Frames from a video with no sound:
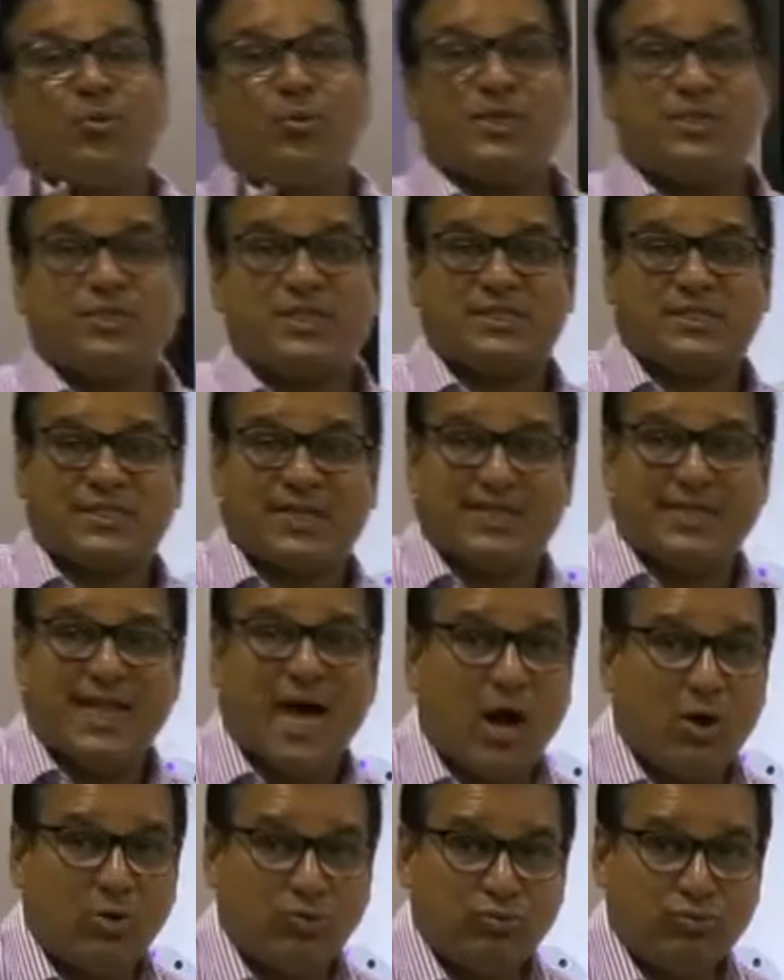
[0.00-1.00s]
which is the
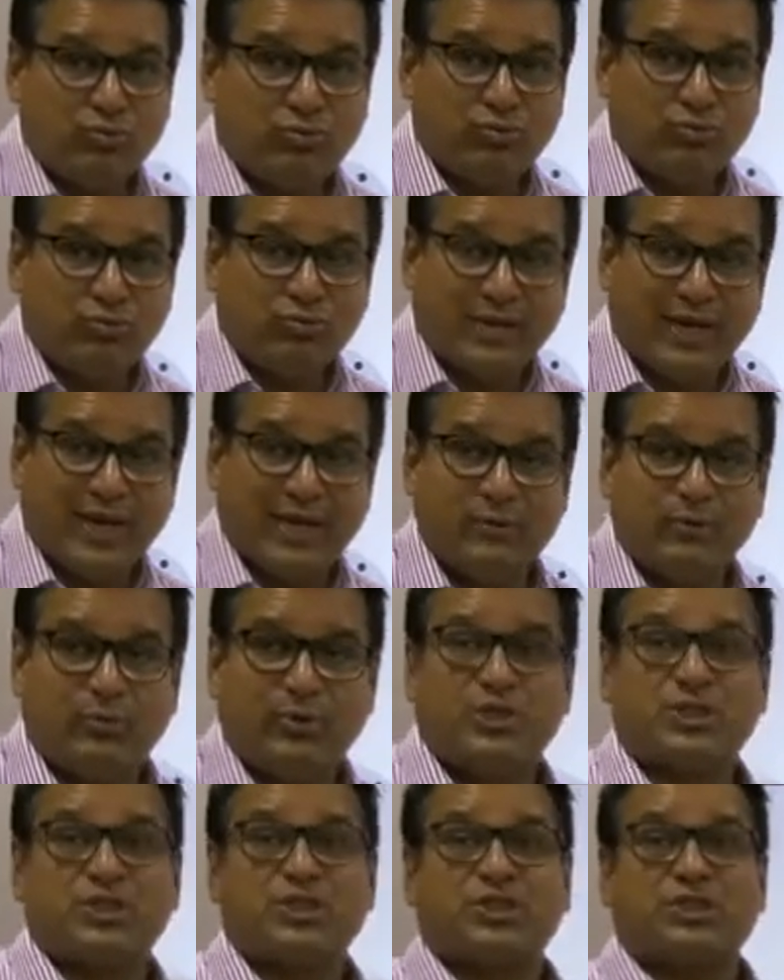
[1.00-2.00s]
noun and
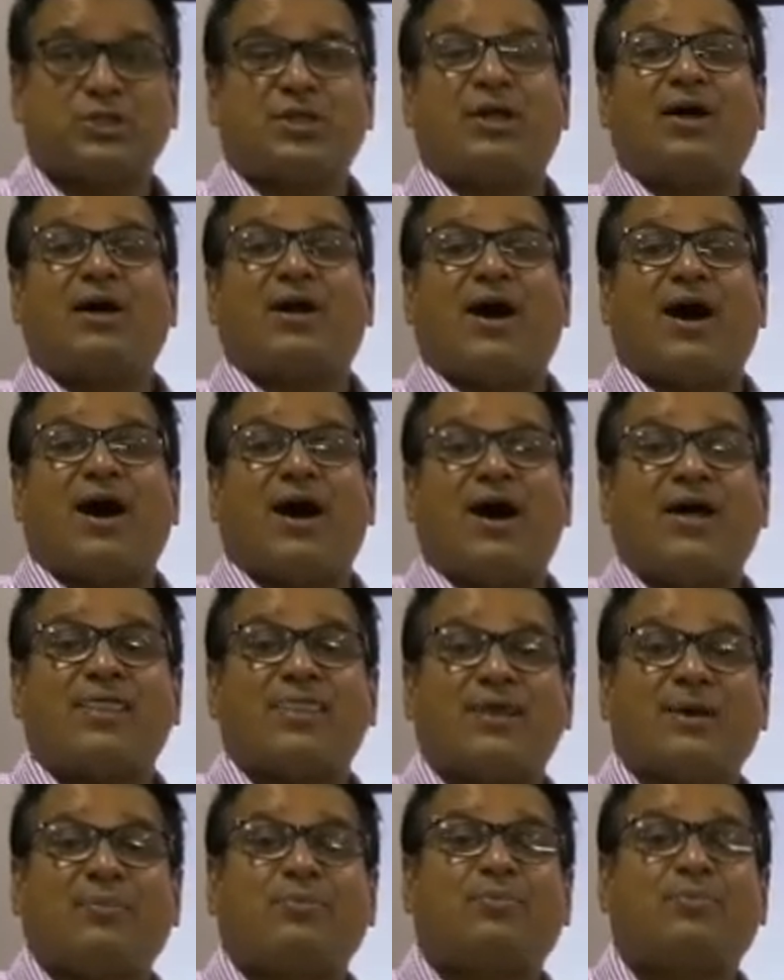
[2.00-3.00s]
which are
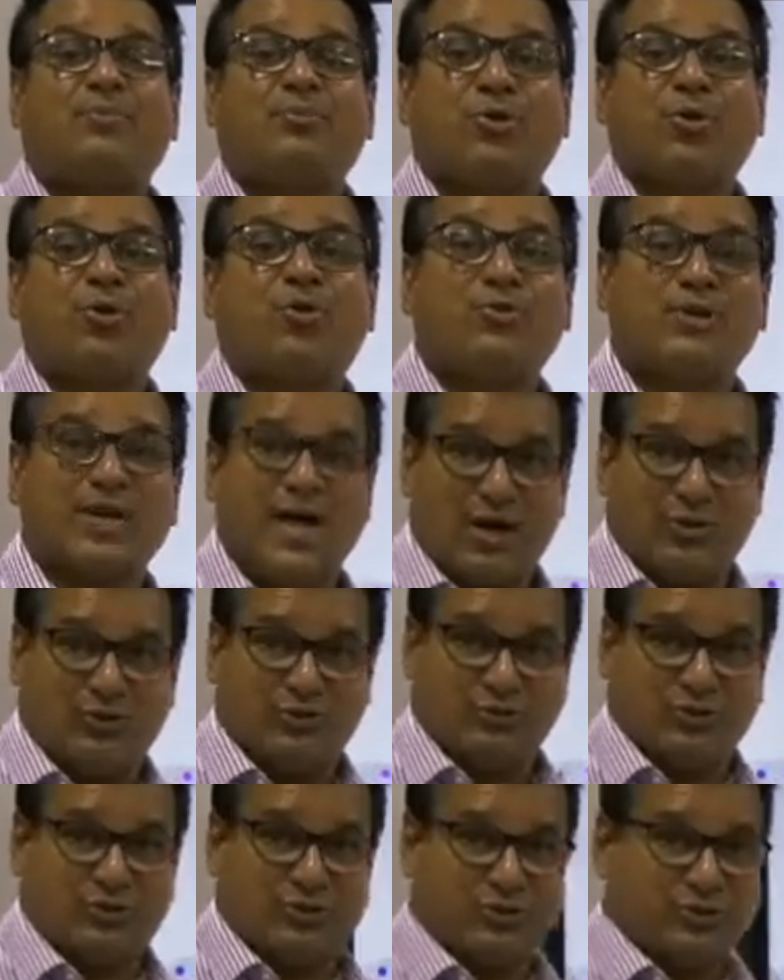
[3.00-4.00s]
the
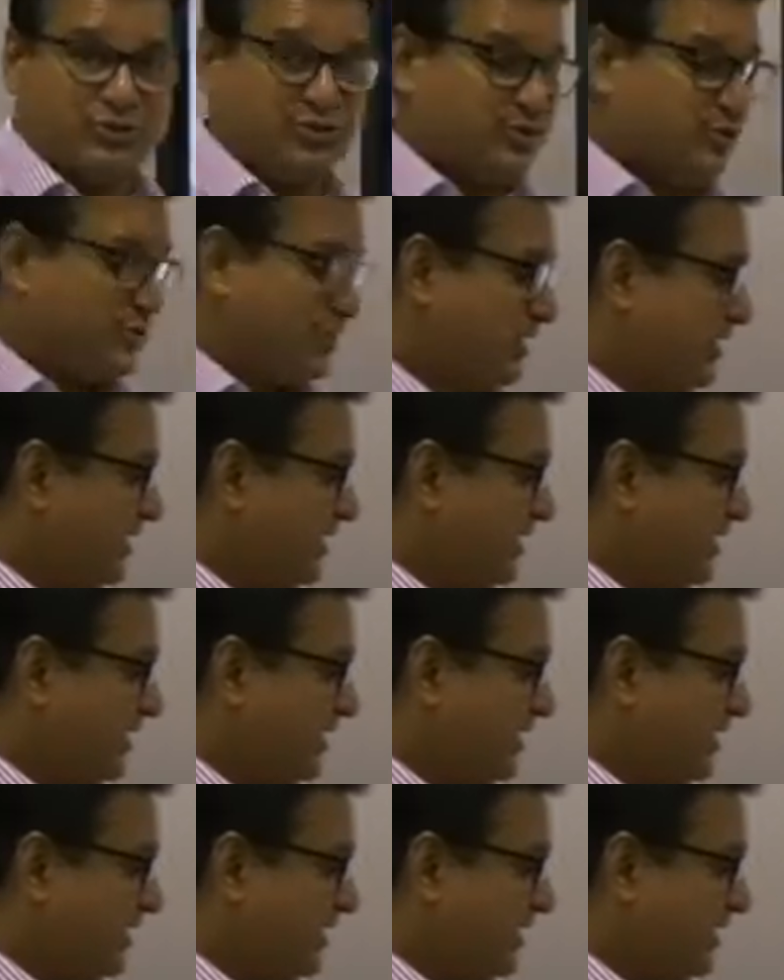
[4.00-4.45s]
pronouns.